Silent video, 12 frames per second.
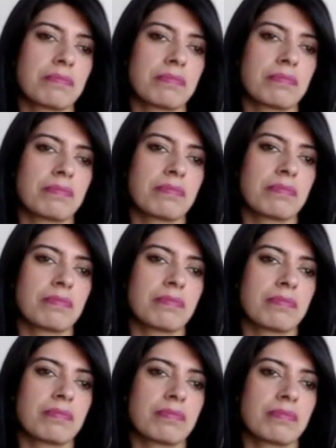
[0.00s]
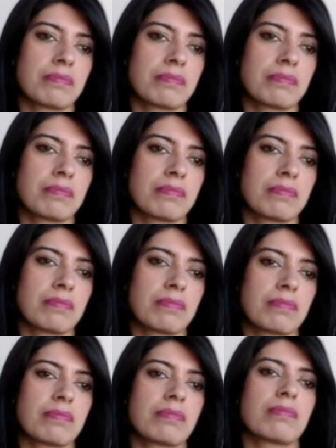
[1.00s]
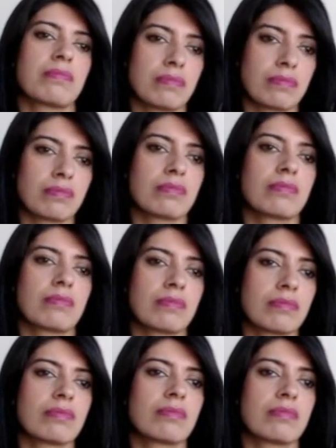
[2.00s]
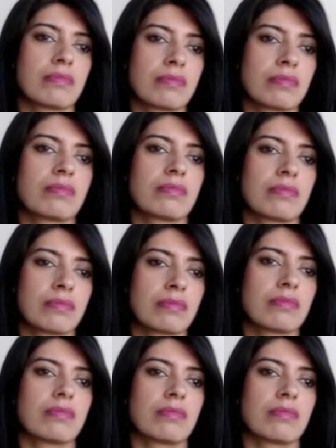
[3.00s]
(not speaking)